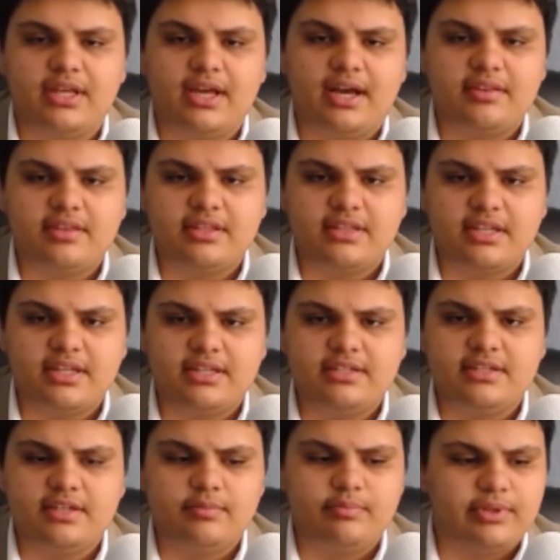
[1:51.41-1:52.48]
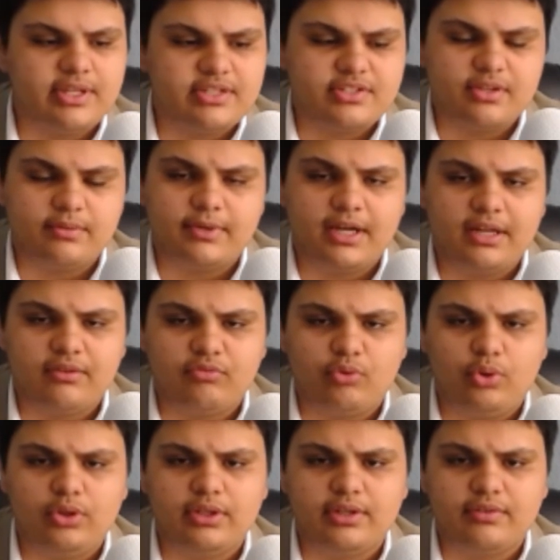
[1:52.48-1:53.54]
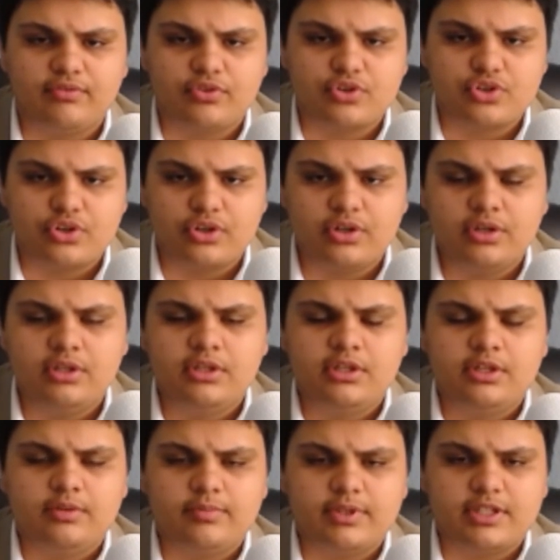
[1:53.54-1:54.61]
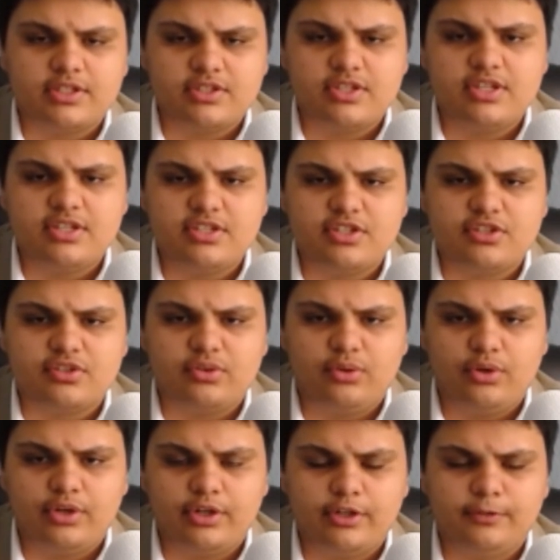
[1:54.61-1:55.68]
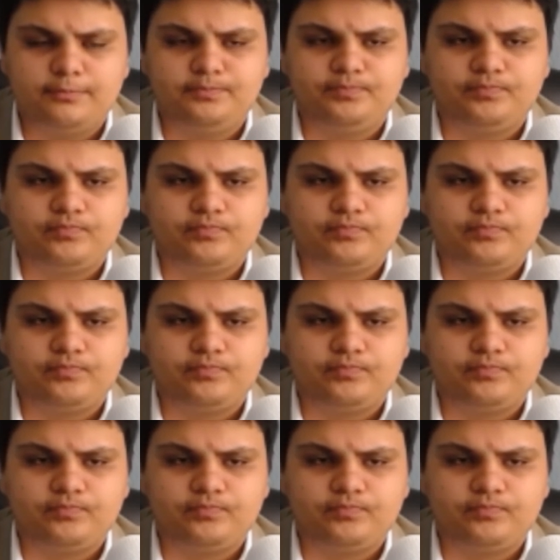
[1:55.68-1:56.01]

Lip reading: I think that he did play some kind of role in it for sure, because he is his lawyer.